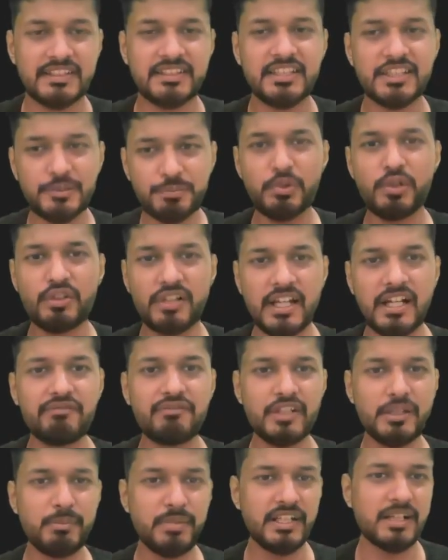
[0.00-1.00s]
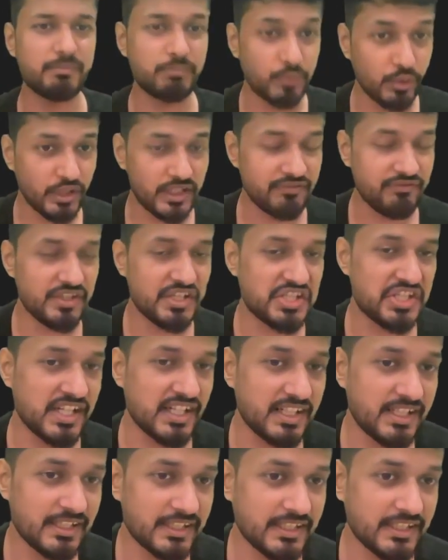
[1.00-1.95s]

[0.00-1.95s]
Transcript: this program will become more efficient.